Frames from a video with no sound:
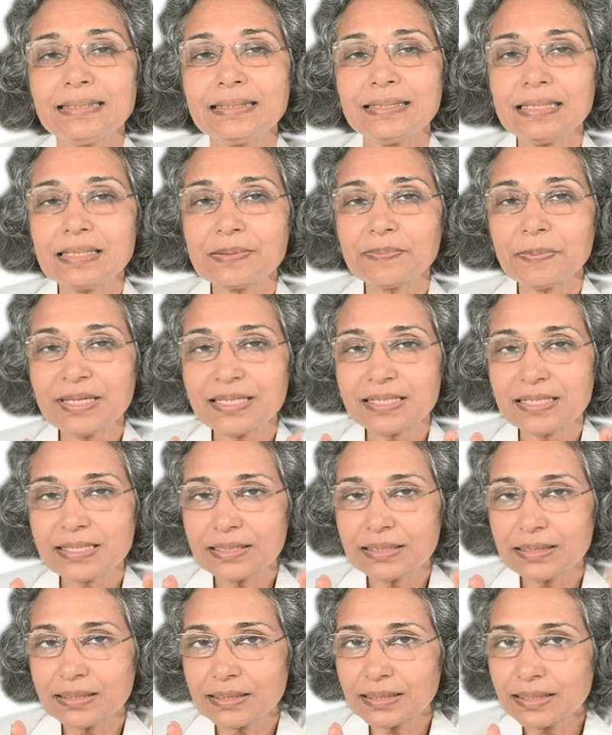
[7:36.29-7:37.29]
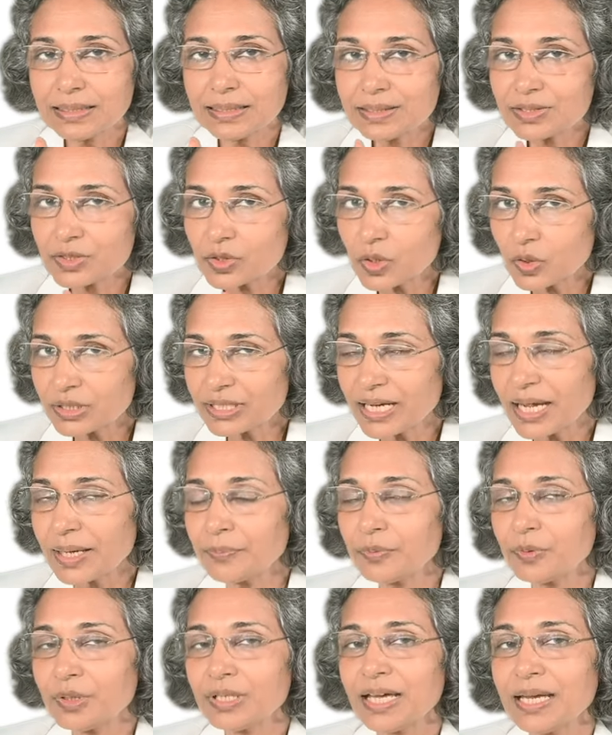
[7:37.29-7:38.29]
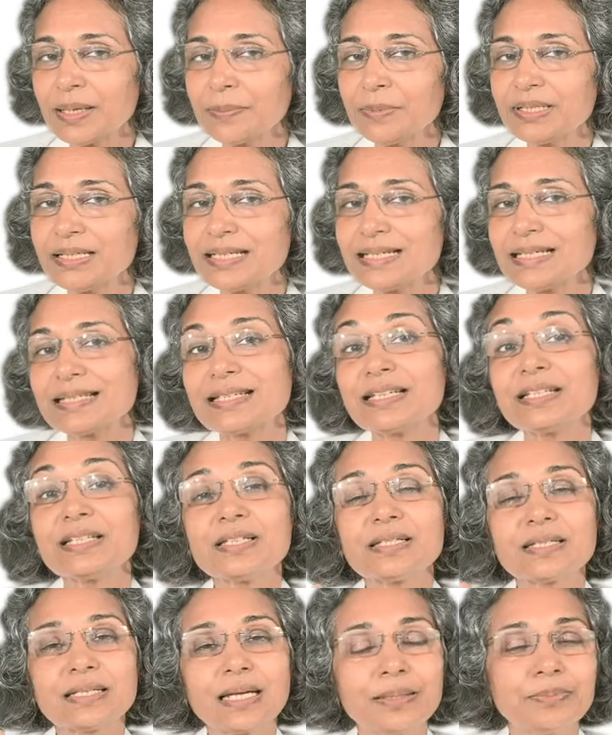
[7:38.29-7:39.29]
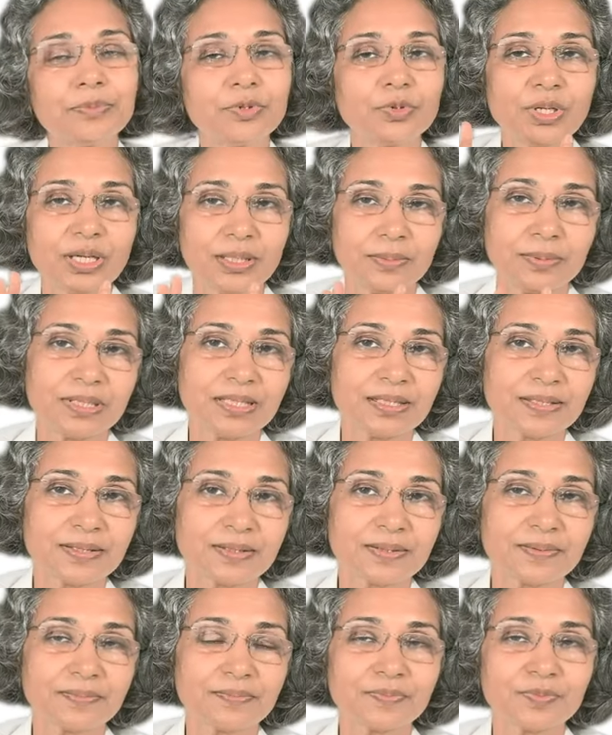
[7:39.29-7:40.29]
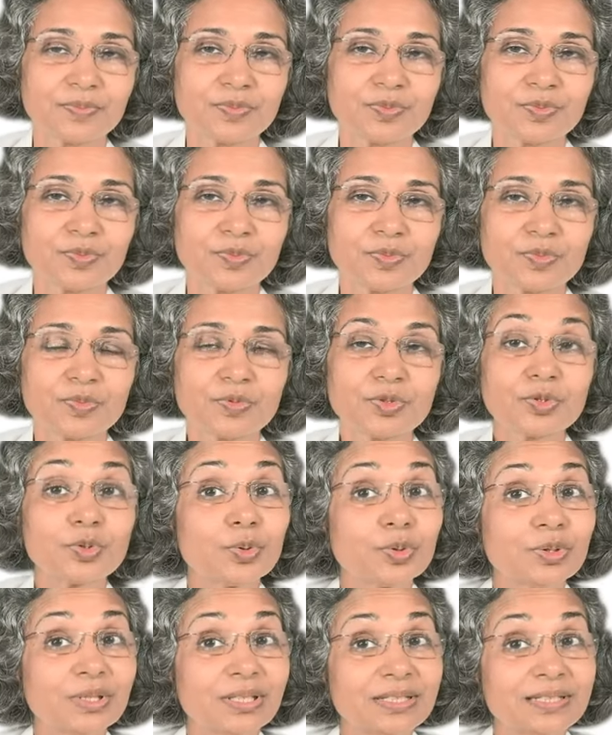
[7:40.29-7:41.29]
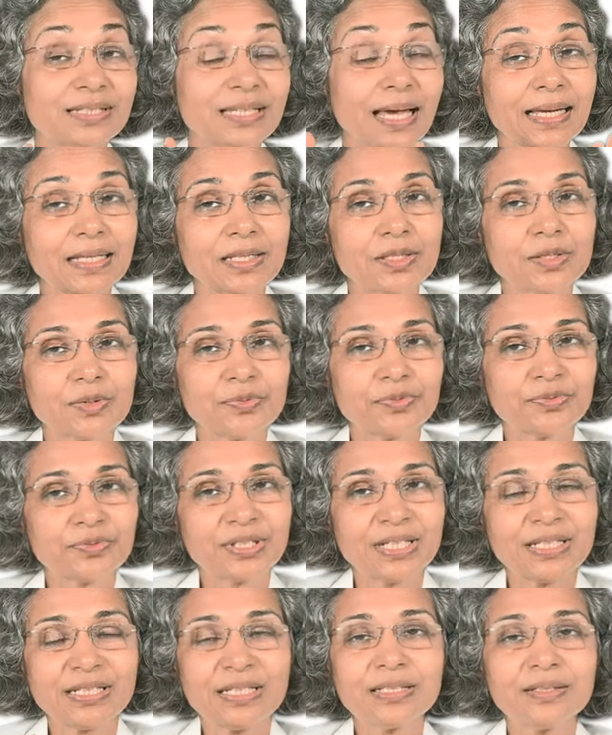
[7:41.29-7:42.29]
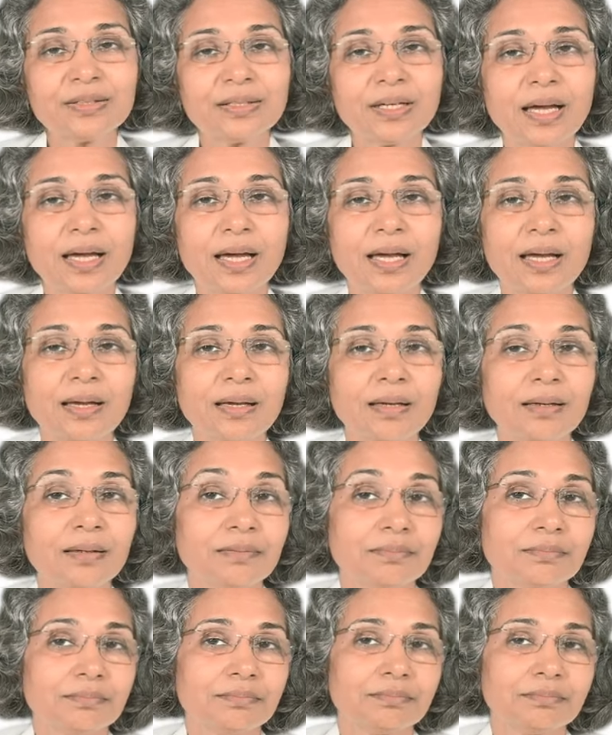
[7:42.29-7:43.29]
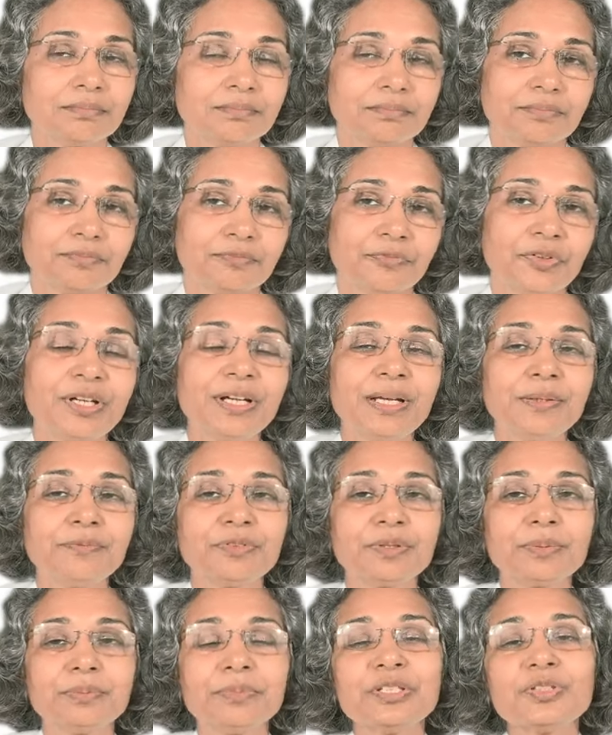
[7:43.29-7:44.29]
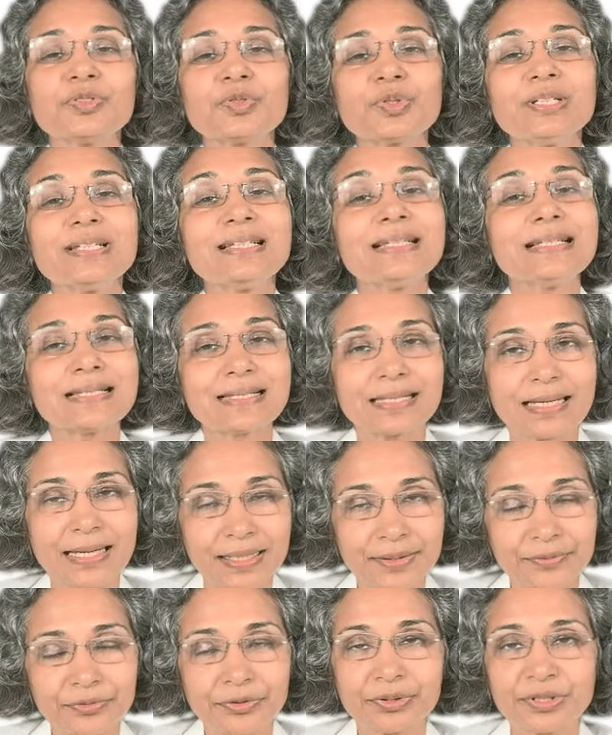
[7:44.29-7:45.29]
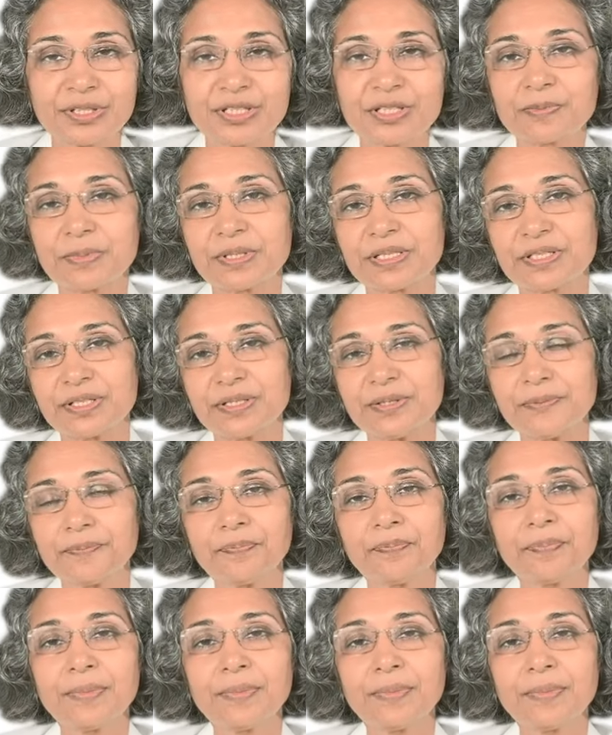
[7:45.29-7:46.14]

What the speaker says: This patient is not type 1 diabetes, it is type 2 diabetes. So, the chance of getting freedom from insulin is high for this patient.